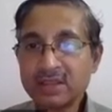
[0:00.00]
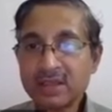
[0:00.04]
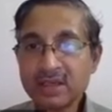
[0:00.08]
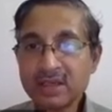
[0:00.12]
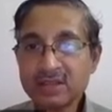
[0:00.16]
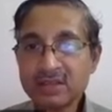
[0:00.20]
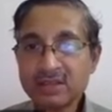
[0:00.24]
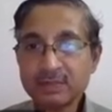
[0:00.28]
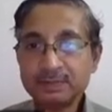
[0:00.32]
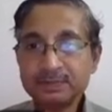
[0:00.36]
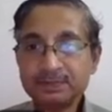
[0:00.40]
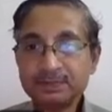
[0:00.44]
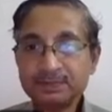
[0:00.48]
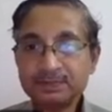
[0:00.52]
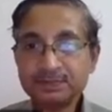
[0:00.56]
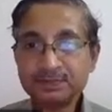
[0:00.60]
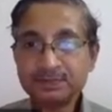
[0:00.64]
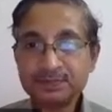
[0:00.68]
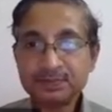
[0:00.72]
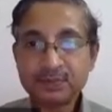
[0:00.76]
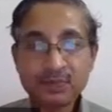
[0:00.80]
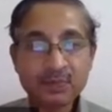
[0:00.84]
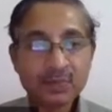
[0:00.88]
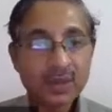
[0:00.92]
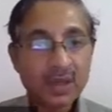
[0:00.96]
Yes,
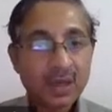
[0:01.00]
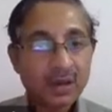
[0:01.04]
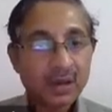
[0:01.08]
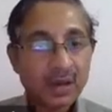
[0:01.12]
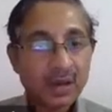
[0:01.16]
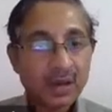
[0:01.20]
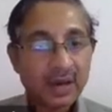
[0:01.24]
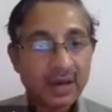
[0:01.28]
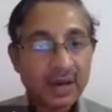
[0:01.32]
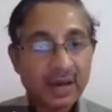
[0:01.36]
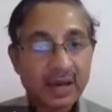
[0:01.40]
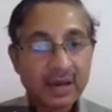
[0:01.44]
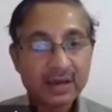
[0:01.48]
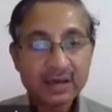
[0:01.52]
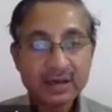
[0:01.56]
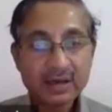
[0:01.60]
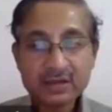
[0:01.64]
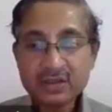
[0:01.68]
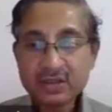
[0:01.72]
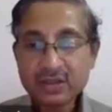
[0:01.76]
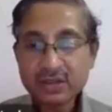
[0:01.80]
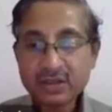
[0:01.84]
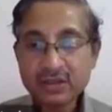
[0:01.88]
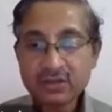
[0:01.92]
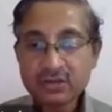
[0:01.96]

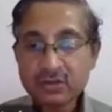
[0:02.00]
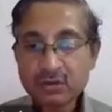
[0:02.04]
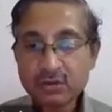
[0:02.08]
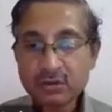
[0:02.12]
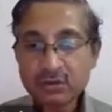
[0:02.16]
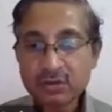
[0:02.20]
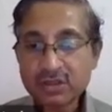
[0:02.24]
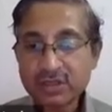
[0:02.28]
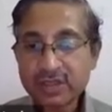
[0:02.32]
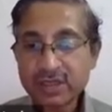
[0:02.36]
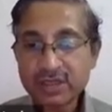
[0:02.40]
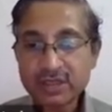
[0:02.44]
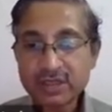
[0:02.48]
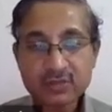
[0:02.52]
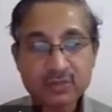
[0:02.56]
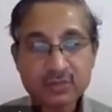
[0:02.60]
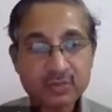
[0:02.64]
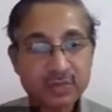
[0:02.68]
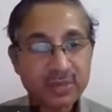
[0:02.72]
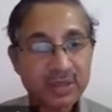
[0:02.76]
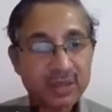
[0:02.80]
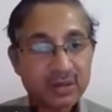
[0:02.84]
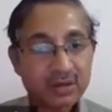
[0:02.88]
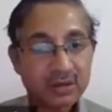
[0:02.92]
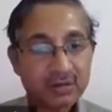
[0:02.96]
energy resources,
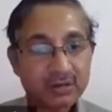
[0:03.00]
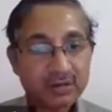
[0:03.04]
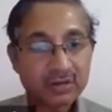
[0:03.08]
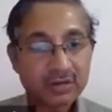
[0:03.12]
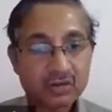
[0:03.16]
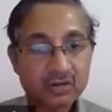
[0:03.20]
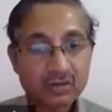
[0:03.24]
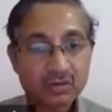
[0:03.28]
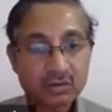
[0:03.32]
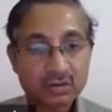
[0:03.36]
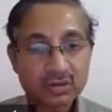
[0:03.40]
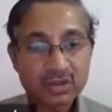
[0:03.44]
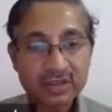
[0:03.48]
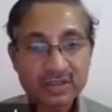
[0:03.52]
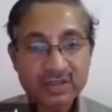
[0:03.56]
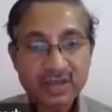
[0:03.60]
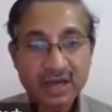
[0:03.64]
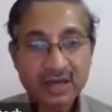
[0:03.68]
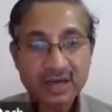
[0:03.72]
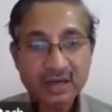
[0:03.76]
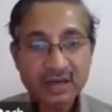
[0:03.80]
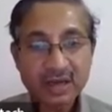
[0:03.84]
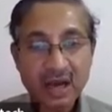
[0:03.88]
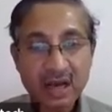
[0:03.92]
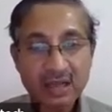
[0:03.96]
mineral resources,
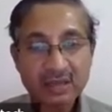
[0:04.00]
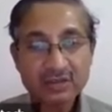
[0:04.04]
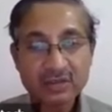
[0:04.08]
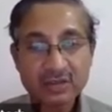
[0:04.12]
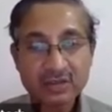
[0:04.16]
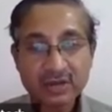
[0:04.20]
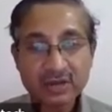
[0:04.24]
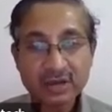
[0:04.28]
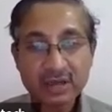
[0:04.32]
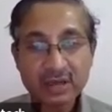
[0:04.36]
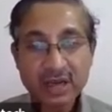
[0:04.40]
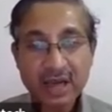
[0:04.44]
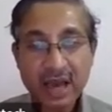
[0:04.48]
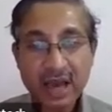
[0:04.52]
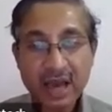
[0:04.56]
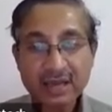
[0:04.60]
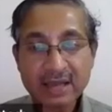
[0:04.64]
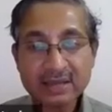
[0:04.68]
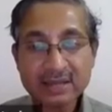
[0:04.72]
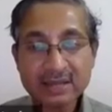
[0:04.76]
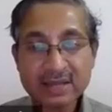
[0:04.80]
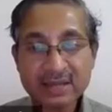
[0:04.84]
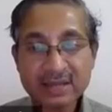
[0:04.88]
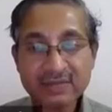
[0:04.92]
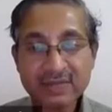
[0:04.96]
and cultural
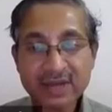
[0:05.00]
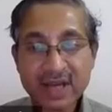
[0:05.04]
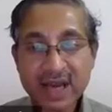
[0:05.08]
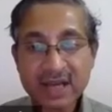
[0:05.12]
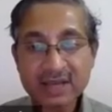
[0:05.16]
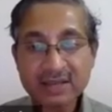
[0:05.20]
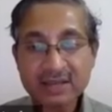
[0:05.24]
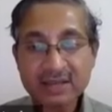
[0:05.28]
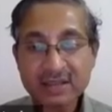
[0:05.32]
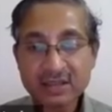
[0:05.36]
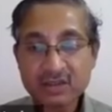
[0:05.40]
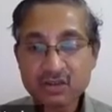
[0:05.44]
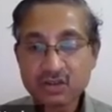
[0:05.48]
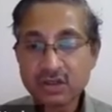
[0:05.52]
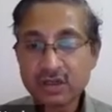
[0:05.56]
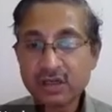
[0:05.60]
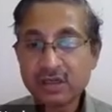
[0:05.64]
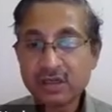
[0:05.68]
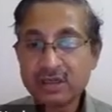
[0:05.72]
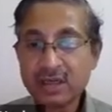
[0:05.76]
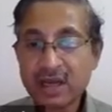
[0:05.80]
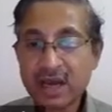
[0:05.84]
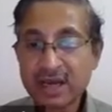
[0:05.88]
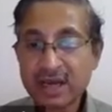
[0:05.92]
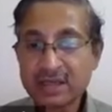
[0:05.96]
and
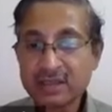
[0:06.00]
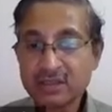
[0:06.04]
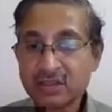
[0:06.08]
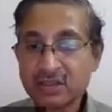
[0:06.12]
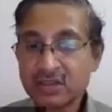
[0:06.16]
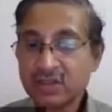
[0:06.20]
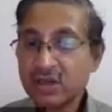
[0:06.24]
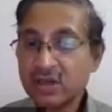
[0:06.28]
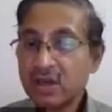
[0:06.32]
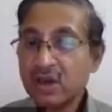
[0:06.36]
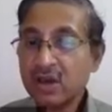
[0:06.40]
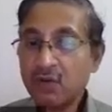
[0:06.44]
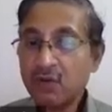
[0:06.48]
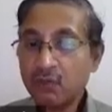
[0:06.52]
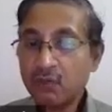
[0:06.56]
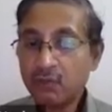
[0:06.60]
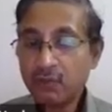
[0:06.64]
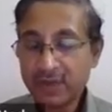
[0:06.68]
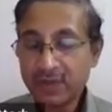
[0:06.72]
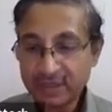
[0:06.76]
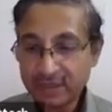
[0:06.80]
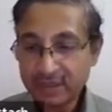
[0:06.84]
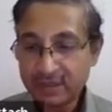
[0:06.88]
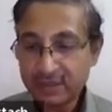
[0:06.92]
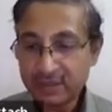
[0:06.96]
civilizational ties
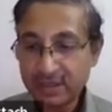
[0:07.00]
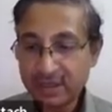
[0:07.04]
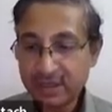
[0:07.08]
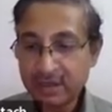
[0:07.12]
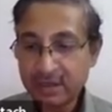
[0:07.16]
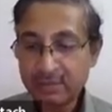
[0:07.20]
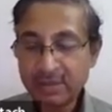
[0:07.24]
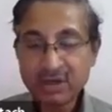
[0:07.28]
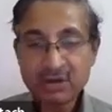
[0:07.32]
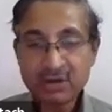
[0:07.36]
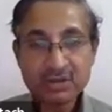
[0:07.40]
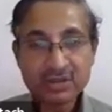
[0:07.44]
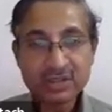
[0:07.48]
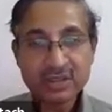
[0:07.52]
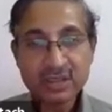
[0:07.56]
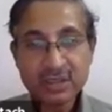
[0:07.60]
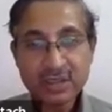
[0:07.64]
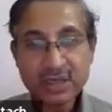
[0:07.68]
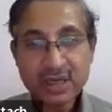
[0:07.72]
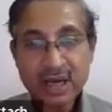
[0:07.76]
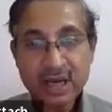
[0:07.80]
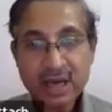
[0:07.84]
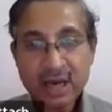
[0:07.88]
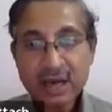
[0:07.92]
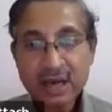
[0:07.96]
with India, because
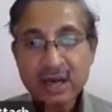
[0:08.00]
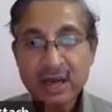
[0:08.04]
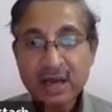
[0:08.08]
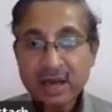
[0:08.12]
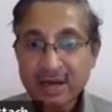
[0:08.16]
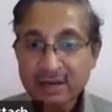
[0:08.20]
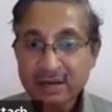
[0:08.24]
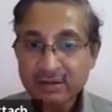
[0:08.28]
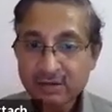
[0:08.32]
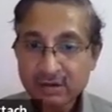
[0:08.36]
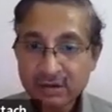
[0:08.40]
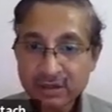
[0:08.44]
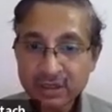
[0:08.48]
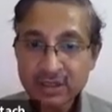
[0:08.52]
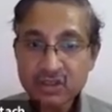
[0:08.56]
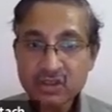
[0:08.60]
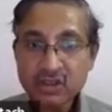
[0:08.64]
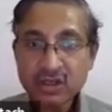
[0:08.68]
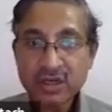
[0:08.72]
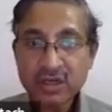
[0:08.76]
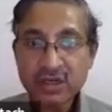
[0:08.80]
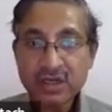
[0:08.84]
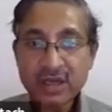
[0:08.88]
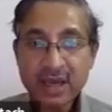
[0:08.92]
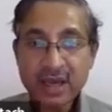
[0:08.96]
India
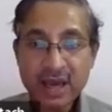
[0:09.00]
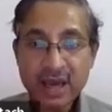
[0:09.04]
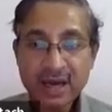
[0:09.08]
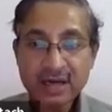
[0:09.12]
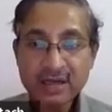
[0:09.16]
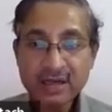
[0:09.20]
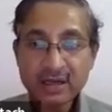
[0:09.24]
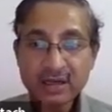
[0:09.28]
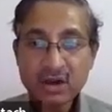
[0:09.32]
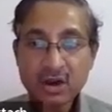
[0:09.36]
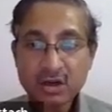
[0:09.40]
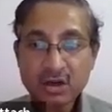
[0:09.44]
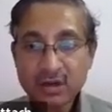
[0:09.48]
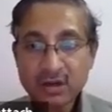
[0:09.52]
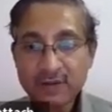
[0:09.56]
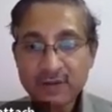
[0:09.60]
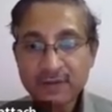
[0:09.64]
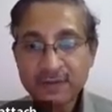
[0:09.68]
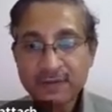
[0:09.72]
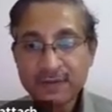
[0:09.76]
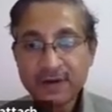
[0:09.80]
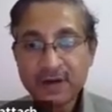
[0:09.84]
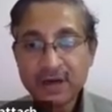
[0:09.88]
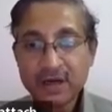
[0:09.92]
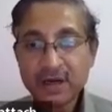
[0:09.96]
traditionally had a lot
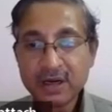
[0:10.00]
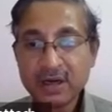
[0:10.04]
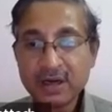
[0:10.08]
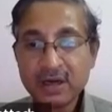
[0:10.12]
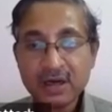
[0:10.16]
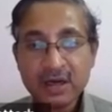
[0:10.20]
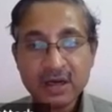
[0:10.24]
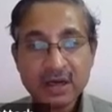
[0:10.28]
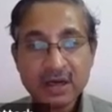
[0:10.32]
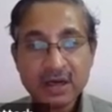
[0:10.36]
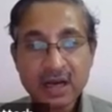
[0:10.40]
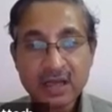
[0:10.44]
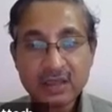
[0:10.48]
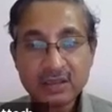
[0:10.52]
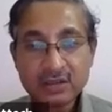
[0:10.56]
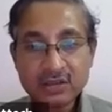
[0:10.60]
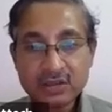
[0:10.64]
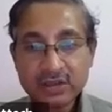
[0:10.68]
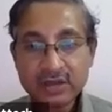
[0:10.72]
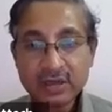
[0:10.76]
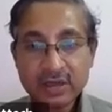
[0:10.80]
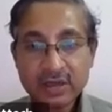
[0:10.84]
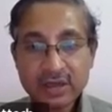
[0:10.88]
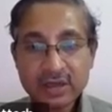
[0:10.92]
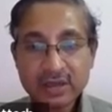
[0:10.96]
of
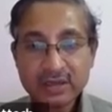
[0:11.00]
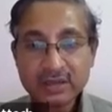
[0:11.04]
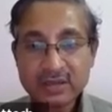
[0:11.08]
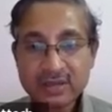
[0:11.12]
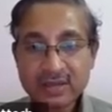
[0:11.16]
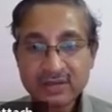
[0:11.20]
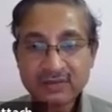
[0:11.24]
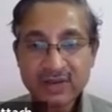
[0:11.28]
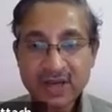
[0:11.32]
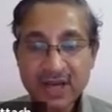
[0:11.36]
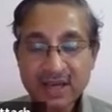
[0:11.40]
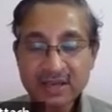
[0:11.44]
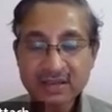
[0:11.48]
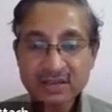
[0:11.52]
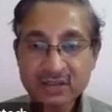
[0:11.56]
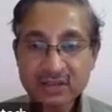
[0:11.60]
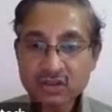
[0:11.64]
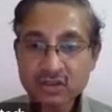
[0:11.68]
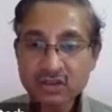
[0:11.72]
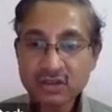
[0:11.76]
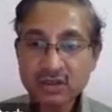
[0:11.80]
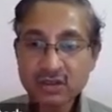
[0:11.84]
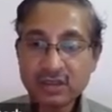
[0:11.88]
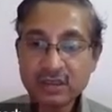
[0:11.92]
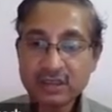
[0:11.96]
cultural and
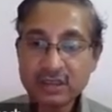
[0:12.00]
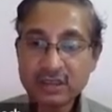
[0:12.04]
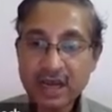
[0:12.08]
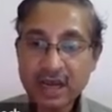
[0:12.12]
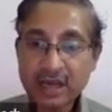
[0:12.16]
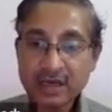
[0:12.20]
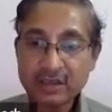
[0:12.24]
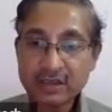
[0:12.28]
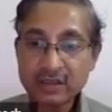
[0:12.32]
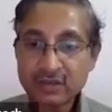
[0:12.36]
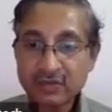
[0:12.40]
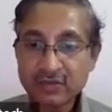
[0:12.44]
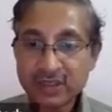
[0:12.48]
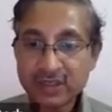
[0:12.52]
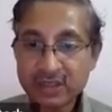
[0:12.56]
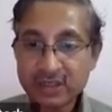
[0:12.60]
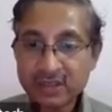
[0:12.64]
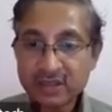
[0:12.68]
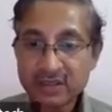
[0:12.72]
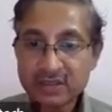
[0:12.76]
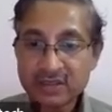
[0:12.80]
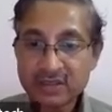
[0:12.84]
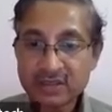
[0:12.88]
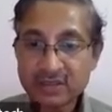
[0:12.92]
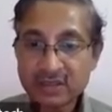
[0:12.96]
civilizational ties with
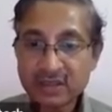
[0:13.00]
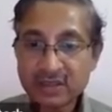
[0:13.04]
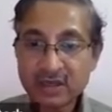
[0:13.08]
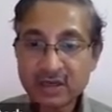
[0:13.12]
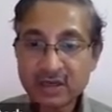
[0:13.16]
this